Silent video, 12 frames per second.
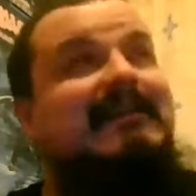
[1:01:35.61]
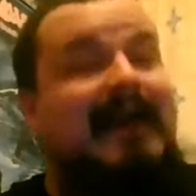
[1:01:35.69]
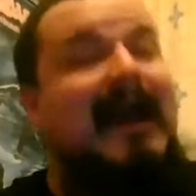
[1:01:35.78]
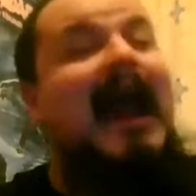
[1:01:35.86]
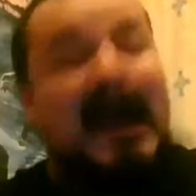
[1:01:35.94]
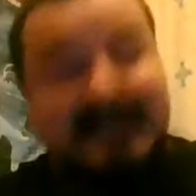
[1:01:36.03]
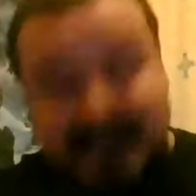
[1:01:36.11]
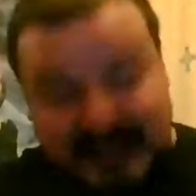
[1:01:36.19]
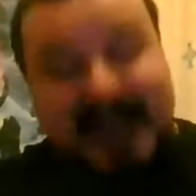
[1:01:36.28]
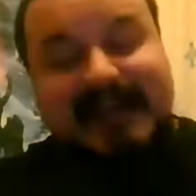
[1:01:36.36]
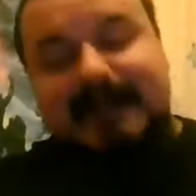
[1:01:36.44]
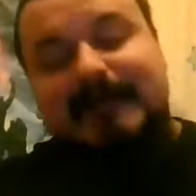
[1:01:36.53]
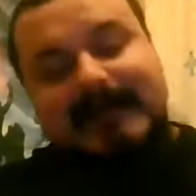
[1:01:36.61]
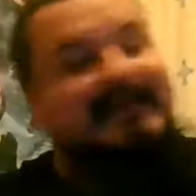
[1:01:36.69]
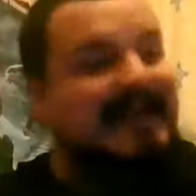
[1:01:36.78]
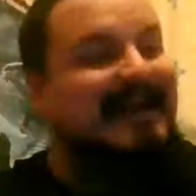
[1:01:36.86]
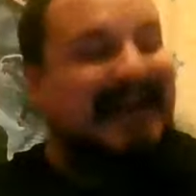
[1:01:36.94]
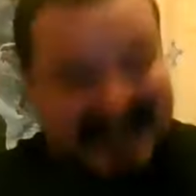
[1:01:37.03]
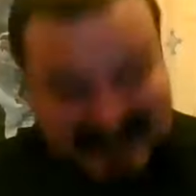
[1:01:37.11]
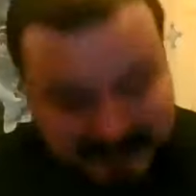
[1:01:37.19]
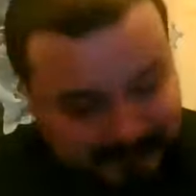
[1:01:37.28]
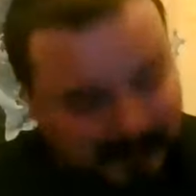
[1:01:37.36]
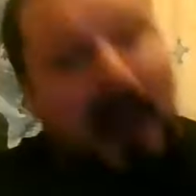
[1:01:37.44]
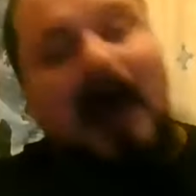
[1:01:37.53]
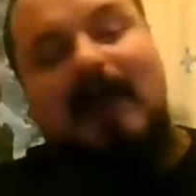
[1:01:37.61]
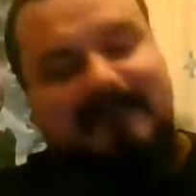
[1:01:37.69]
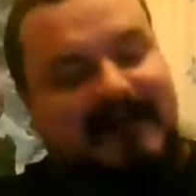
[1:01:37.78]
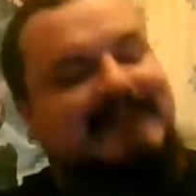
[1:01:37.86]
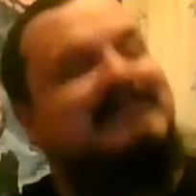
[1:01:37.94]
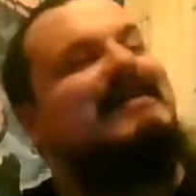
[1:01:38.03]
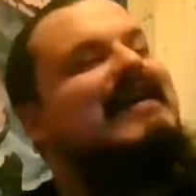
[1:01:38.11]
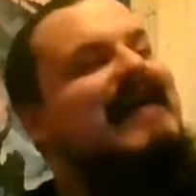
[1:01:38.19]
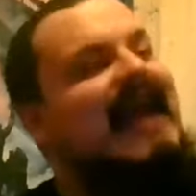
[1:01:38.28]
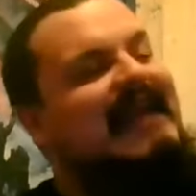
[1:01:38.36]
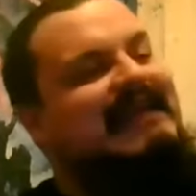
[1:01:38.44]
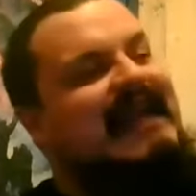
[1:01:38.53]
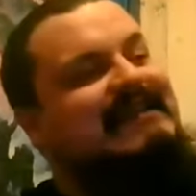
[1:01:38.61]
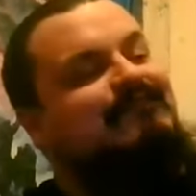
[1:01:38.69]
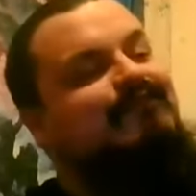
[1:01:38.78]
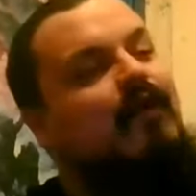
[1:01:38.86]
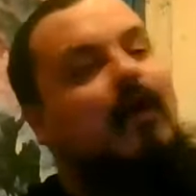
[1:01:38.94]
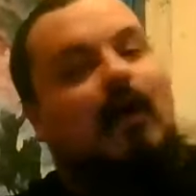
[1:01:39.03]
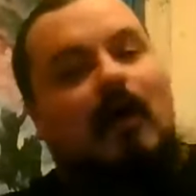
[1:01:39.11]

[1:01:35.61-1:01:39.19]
Like I genuinely think it is perfect. It's raw.